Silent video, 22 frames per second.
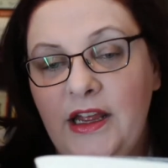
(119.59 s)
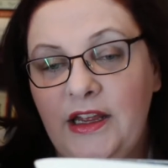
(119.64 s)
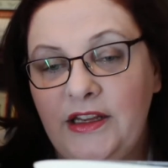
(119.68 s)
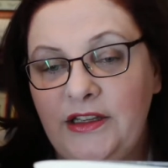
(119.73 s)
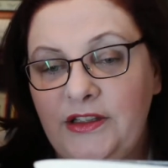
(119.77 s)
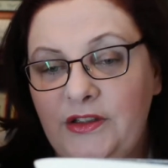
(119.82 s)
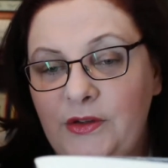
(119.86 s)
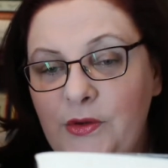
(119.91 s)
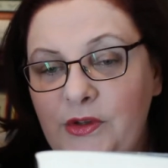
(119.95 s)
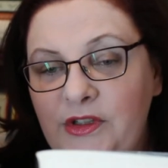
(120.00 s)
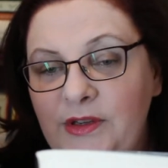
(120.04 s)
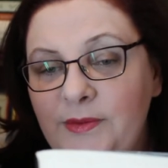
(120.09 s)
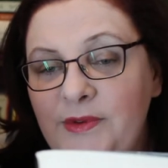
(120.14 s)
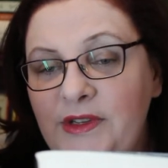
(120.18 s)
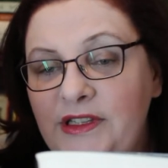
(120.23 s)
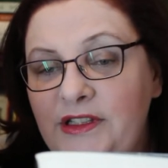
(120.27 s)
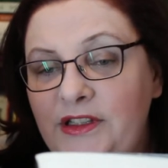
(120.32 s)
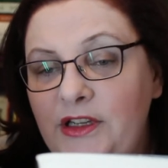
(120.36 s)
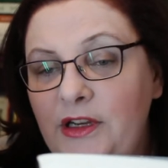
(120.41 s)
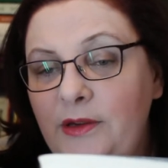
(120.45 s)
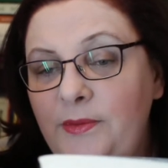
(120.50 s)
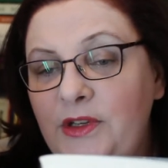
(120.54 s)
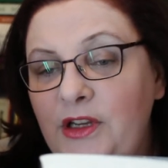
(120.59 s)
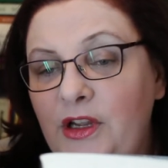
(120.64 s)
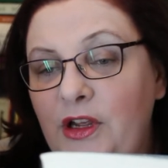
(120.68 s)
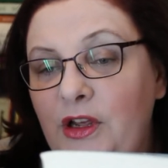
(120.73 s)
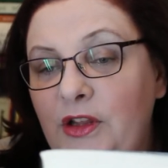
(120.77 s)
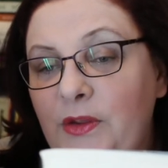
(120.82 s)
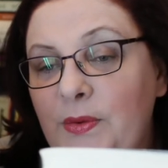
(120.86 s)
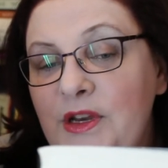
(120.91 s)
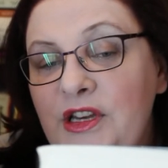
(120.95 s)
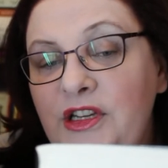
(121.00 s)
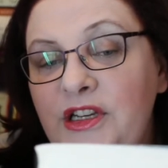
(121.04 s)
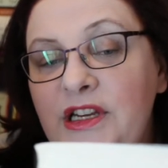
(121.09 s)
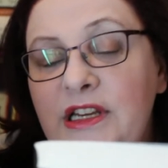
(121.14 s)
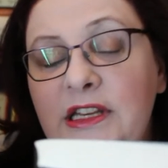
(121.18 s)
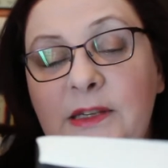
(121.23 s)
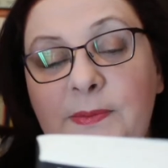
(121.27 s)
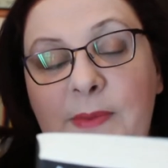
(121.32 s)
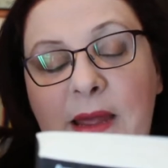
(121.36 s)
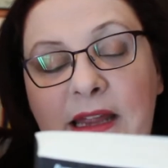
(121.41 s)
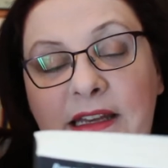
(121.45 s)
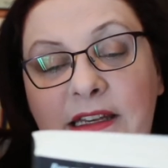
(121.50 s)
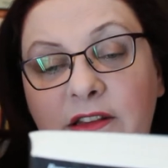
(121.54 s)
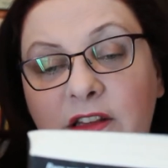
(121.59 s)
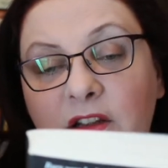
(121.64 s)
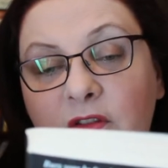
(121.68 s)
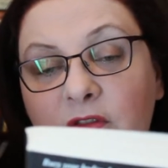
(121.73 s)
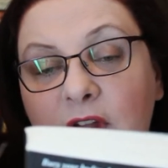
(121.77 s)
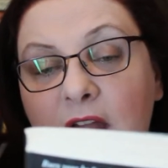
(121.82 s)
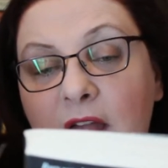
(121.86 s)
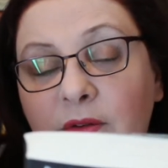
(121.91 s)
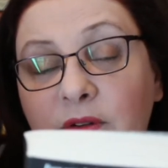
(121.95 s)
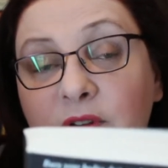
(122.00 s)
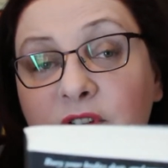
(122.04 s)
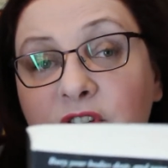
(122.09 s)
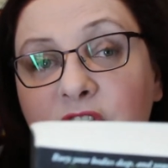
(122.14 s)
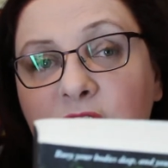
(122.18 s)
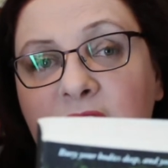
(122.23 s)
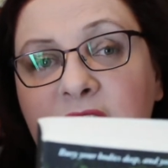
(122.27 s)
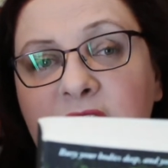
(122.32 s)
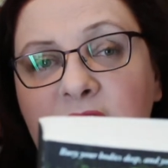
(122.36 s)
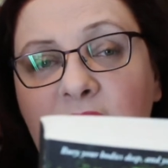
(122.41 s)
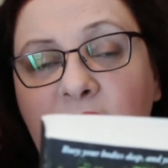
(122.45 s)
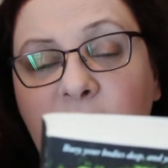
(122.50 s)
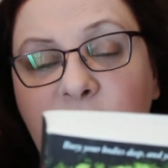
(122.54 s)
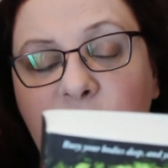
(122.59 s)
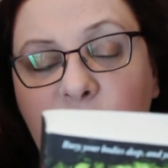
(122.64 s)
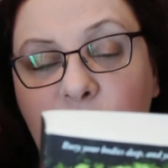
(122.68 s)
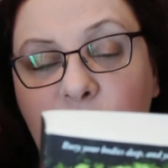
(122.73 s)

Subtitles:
saw some disturbed earth when she inspected the grounds just after